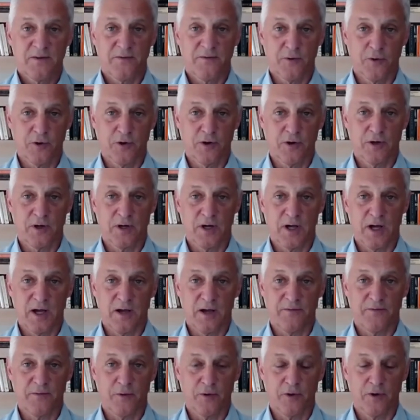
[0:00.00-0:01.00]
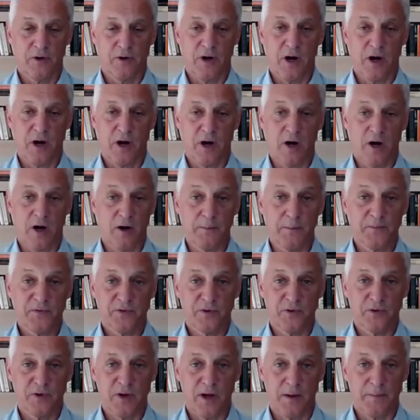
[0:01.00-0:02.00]
for uh, for RMs
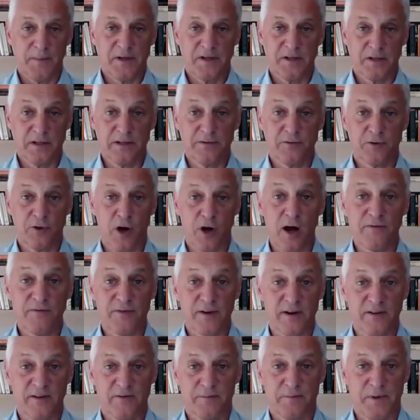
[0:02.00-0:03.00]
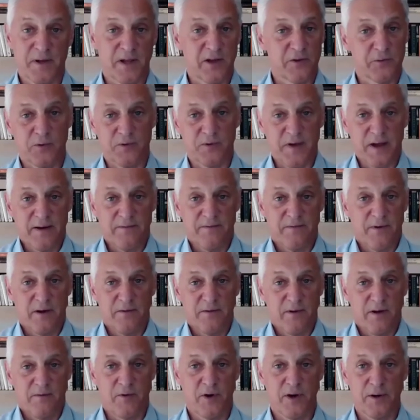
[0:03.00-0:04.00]
to come and deliver off of because we've got a,
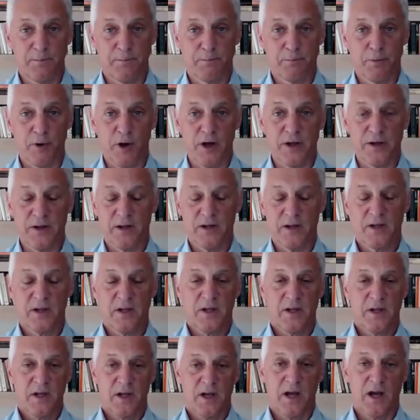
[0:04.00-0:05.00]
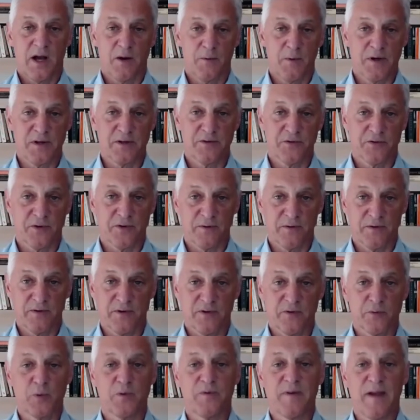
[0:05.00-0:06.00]
a very broad uh, range of
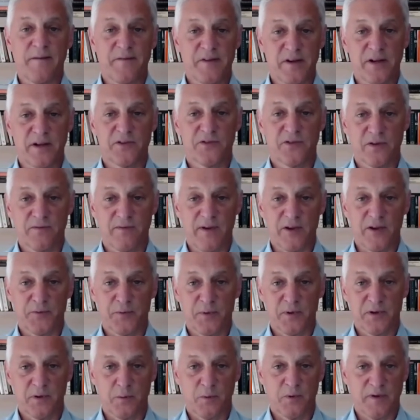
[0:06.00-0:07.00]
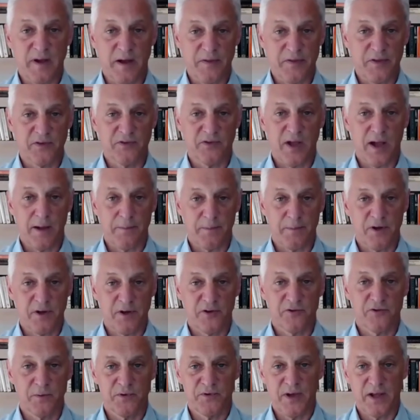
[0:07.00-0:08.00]
services. We've evidenced investment, and we've got this top
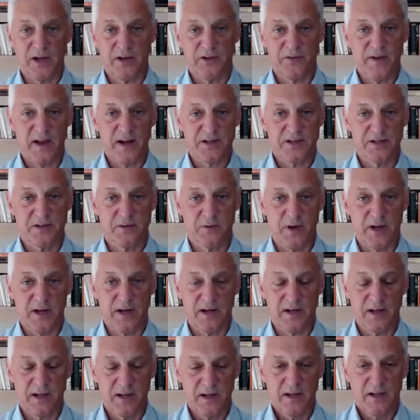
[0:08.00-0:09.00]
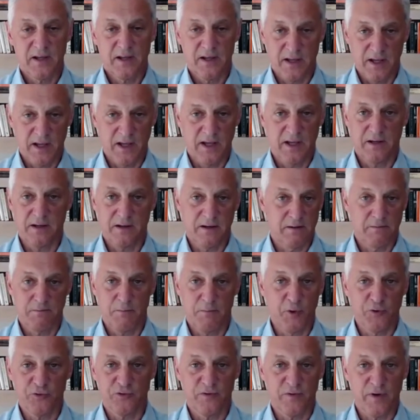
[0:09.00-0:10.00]
customer satisfaction rating in
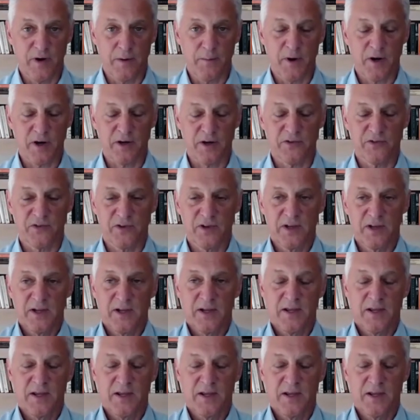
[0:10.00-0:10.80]
most of our markets.